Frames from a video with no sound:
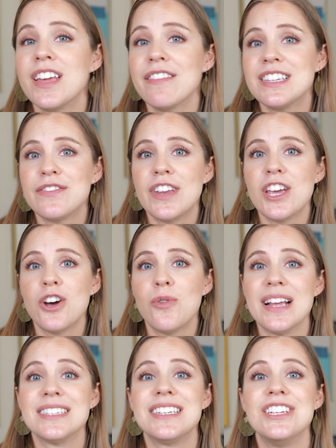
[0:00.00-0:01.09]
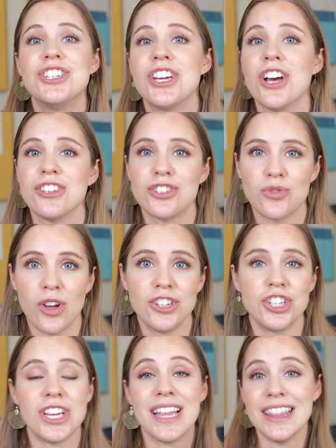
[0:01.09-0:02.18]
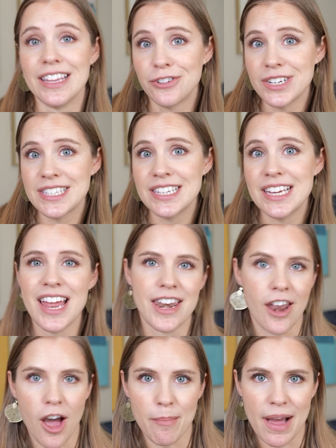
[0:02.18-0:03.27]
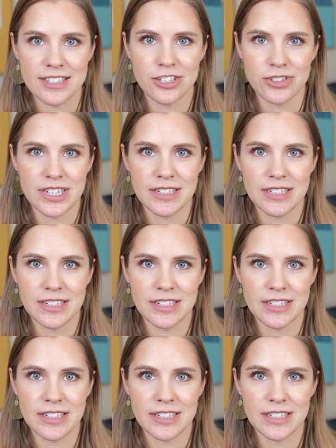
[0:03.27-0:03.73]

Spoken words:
think of this video as teaching astrology literacy, not mastery.